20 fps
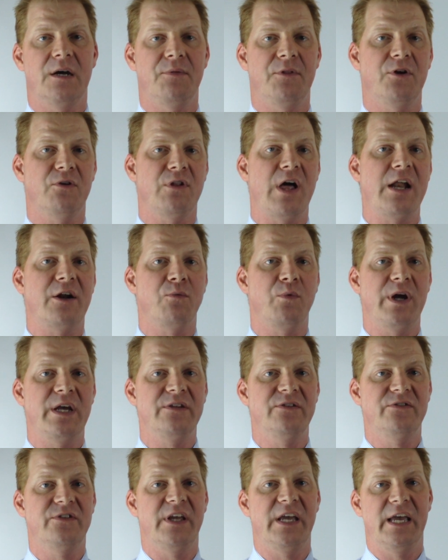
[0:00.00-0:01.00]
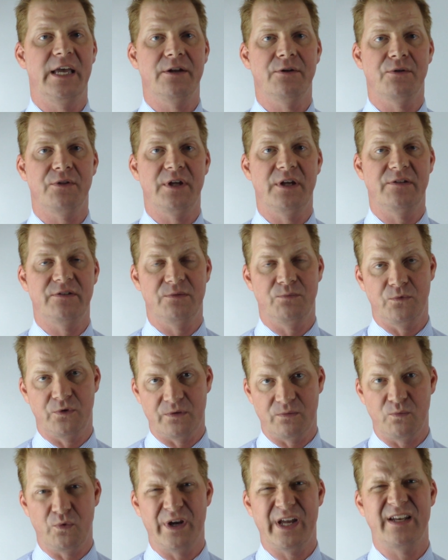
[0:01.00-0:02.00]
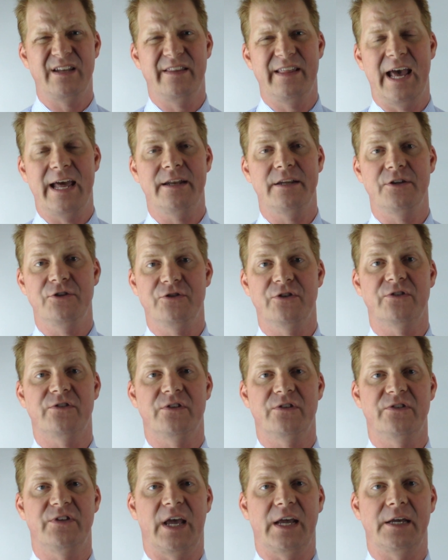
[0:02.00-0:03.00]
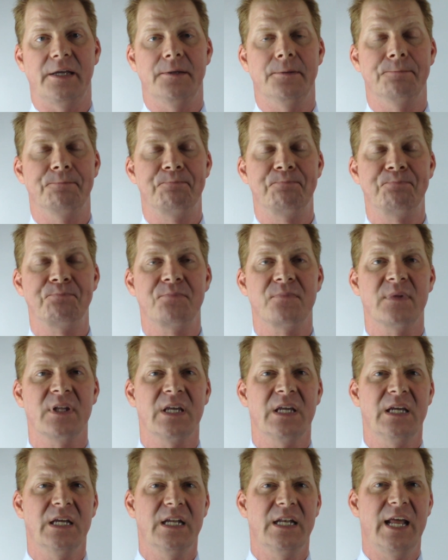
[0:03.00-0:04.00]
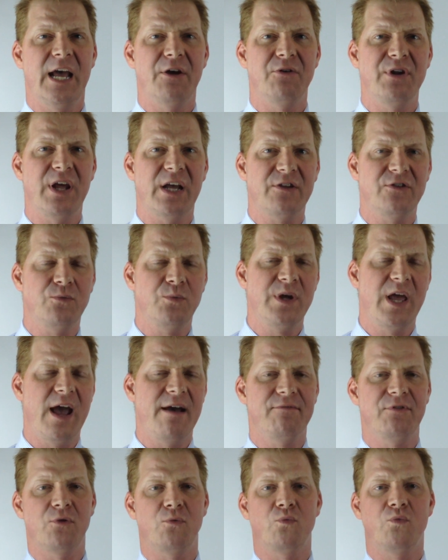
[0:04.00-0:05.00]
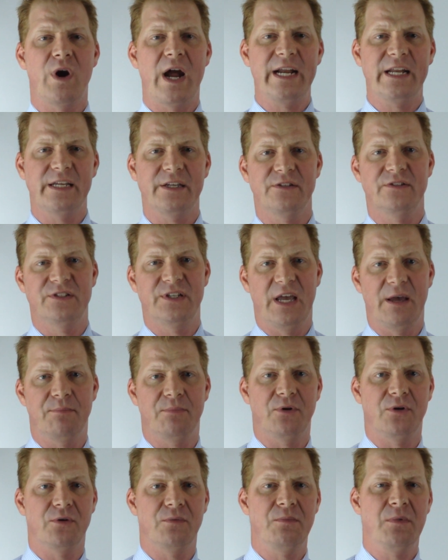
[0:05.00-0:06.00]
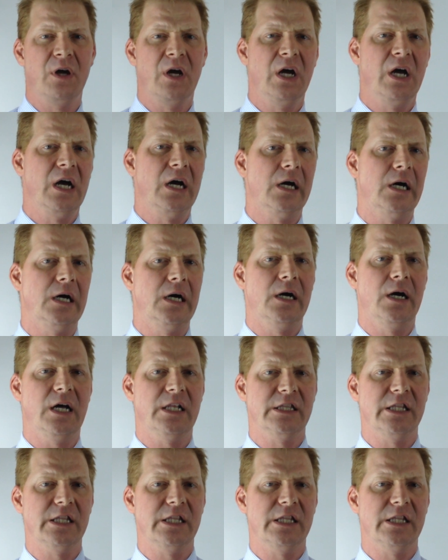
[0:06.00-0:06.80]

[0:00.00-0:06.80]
There are a lot of ways to handle this, and we'll get to that in just a second. Now, next we have the writing sample. A